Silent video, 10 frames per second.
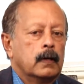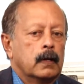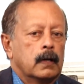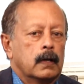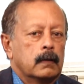
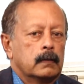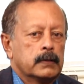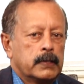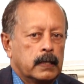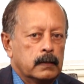The
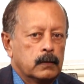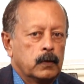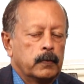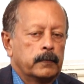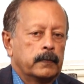second
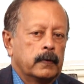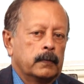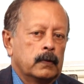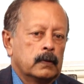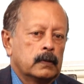group of
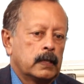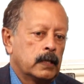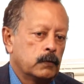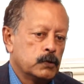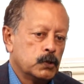people that
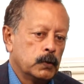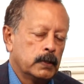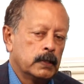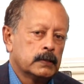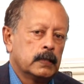they would do
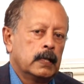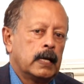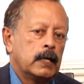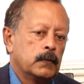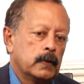it is
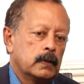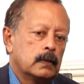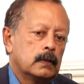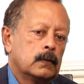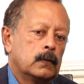anyone
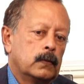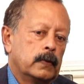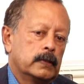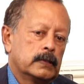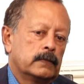who
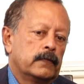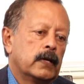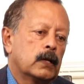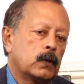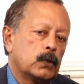was in
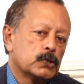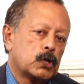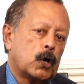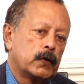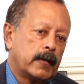very close
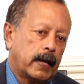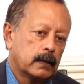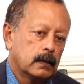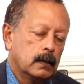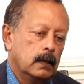
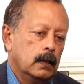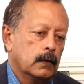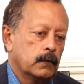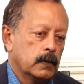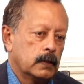contact
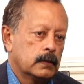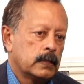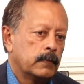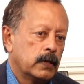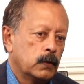with
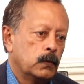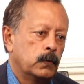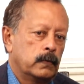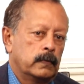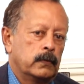somebody
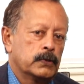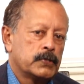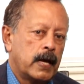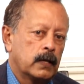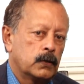who was
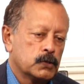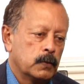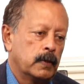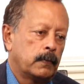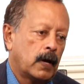diagnosed to
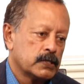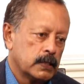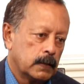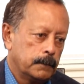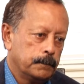be
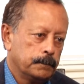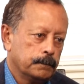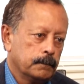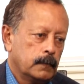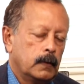positive.
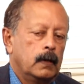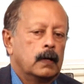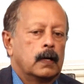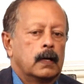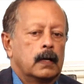
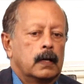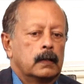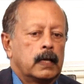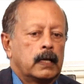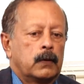
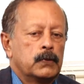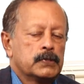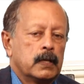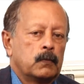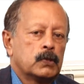And that I would
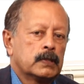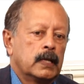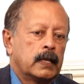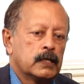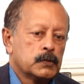say mostly
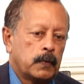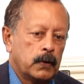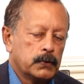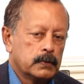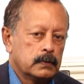like a
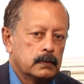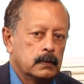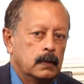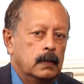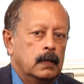spouse.
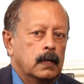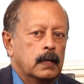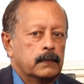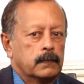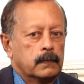
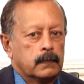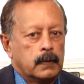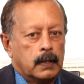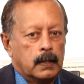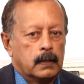If
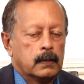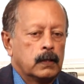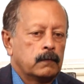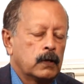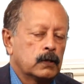
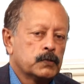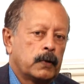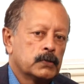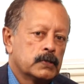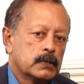one of the
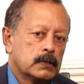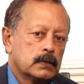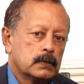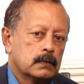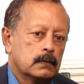spouses
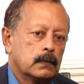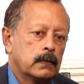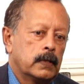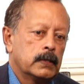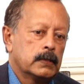
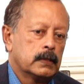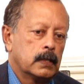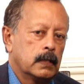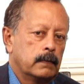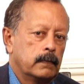was
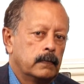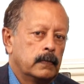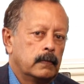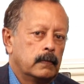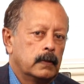
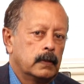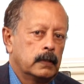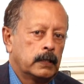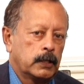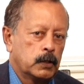
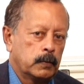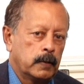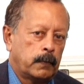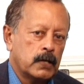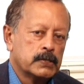detected to
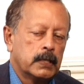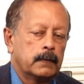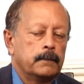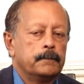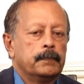be positive,